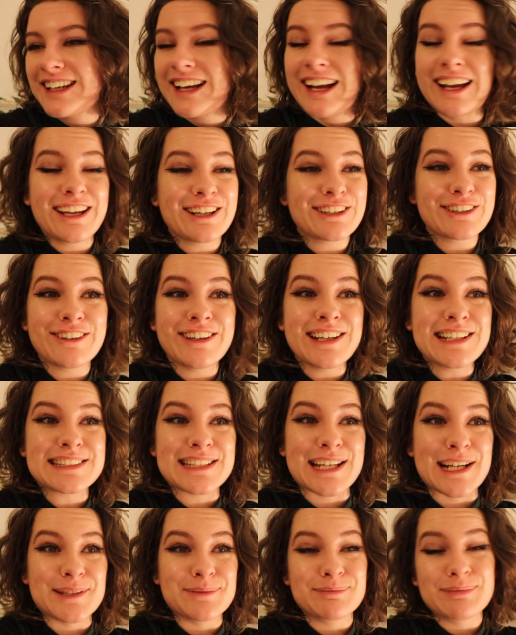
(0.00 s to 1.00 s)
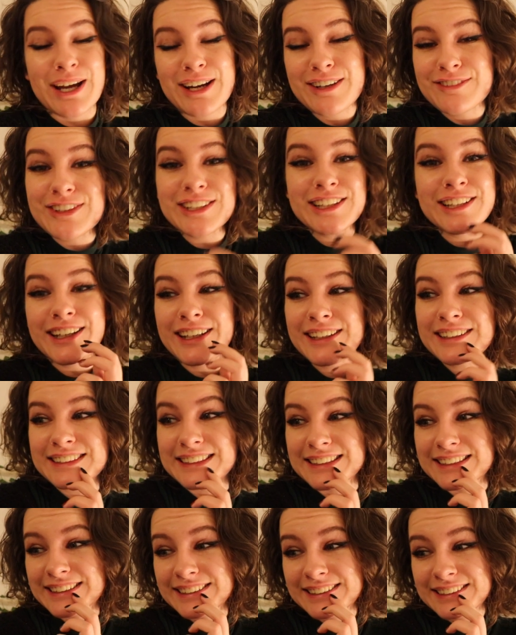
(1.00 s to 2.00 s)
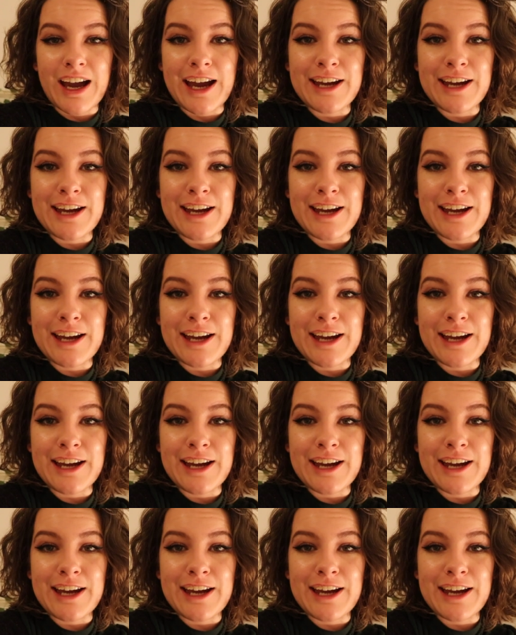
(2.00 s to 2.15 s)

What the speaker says: had a great time. I really liked it.